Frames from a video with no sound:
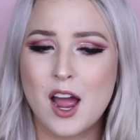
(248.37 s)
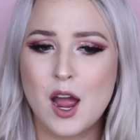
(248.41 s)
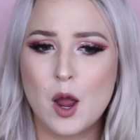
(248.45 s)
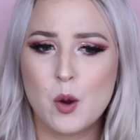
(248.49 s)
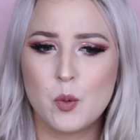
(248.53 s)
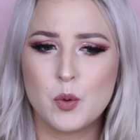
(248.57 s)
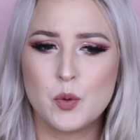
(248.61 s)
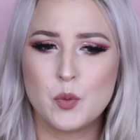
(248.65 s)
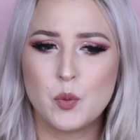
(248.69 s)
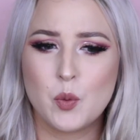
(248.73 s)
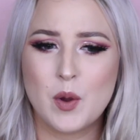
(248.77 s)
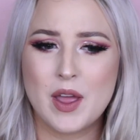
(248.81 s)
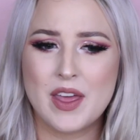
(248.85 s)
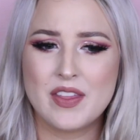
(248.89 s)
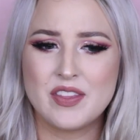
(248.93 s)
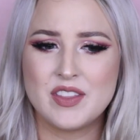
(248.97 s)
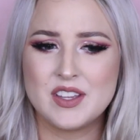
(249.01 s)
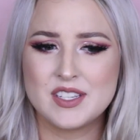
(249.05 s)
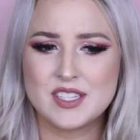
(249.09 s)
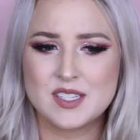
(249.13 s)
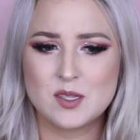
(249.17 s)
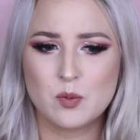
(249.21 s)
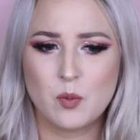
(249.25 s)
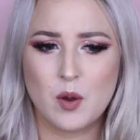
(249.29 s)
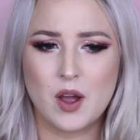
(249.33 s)
I would wear
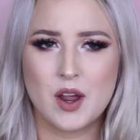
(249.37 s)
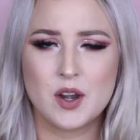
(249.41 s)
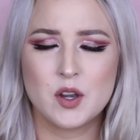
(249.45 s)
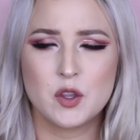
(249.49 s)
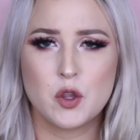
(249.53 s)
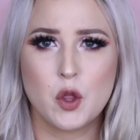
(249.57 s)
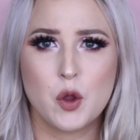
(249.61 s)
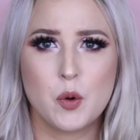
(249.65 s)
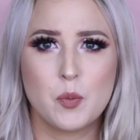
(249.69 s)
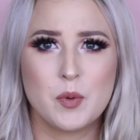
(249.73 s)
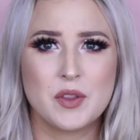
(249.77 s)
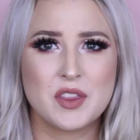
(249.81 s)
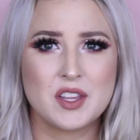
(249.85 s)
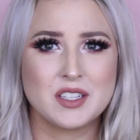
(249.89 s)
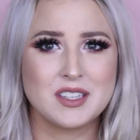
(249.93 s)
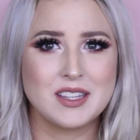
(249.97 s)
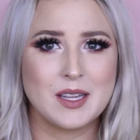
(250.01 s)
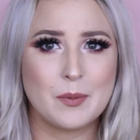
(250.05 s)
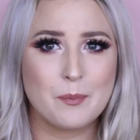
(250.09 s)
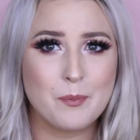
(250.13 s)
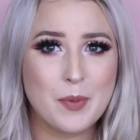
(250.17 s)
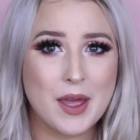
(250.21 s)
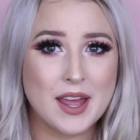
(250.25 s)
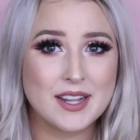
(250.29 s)
this one though with a lip